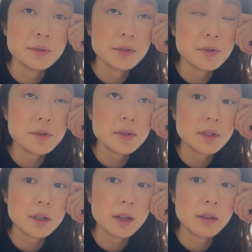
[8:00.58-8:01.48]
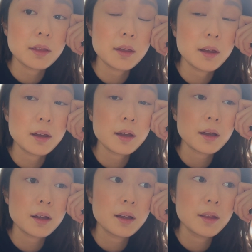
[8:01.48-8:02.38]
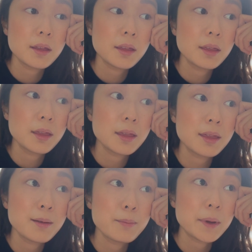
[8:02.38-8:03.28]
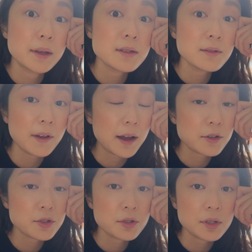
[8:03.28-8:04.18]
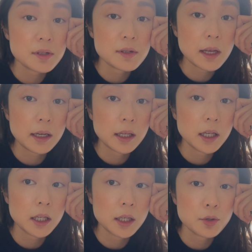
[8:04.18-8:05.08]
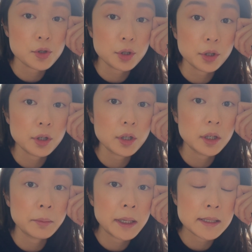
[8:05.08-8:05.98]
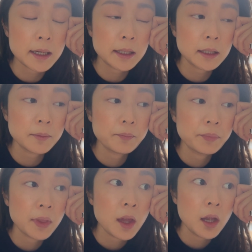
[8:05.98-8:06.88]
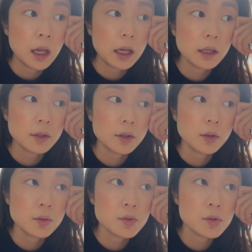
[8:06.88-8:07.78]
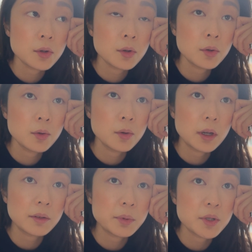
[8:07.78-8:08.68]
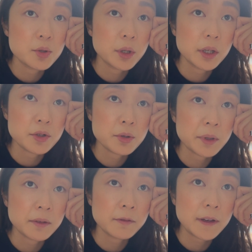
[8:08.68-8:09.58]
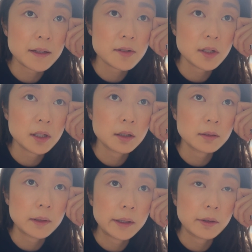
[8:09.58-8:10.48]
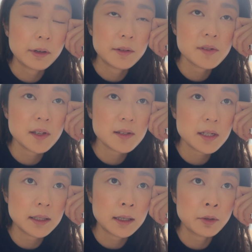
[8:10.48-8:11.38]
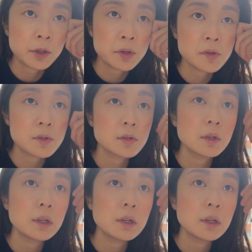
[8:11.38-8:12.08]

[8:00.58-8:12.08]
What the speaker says: interested, I think the biggest factor is that I cut out sugar in my diet, and also I've been doing intermittent fasting, like around 16 hours